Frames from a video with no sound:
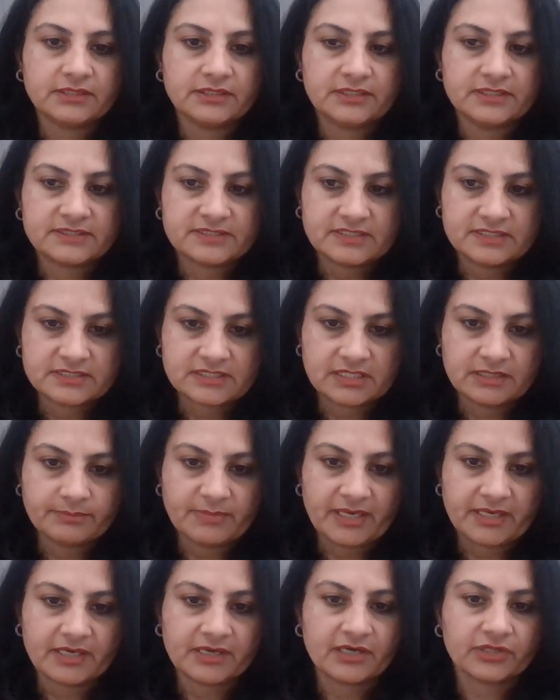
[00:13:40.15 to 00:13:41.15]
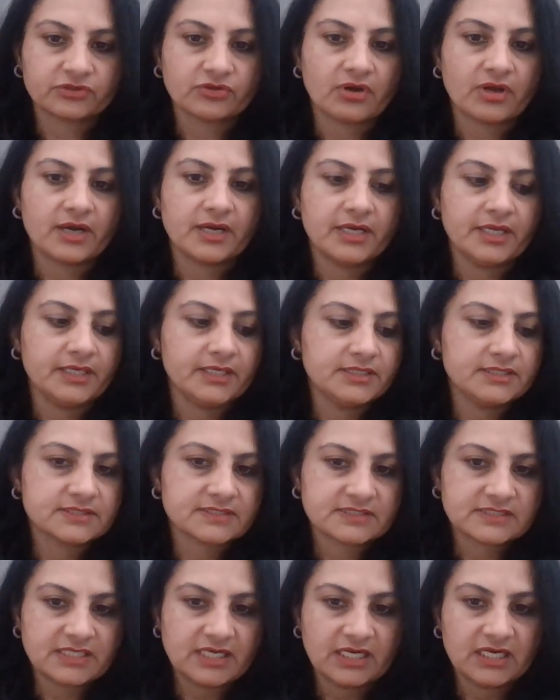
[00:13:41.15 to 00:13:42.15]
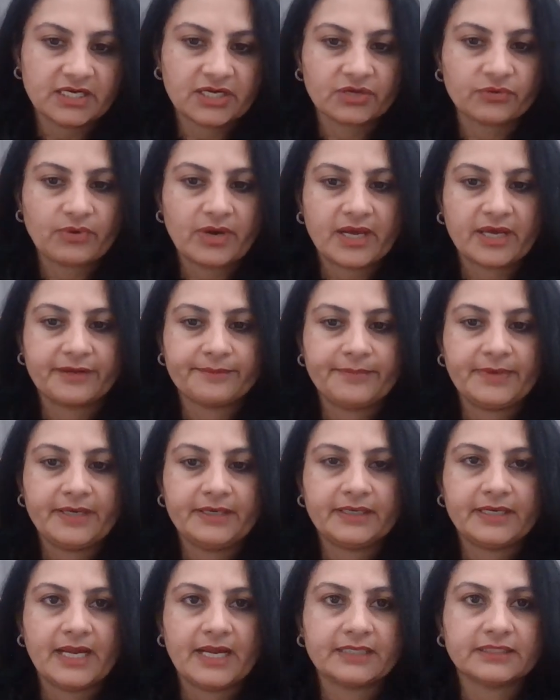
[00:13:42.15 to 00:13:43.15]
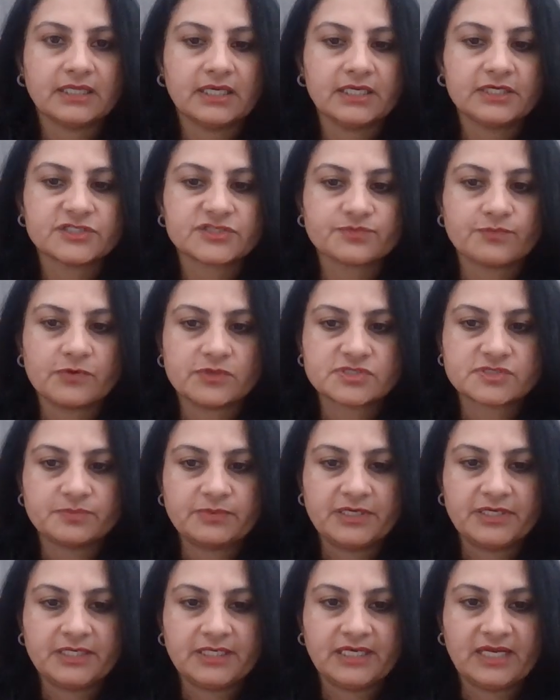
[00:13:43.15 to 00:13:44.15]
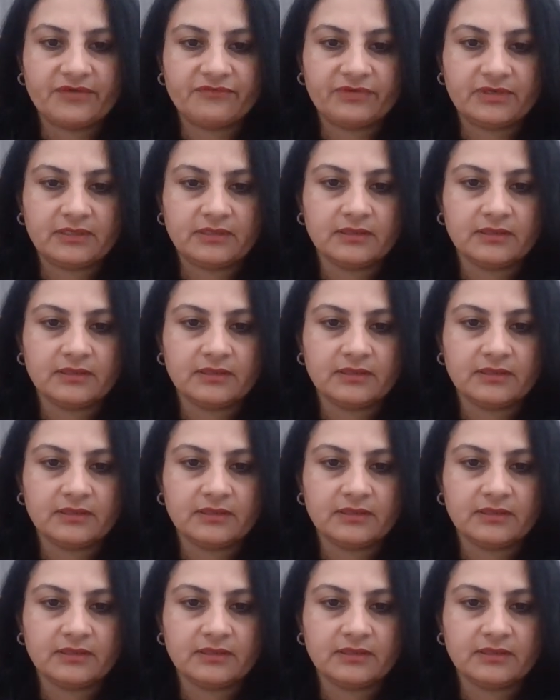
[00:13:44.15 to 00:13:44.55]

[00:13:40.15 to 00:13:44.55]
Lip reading: decision making authority, skill requirement and the responsibility level.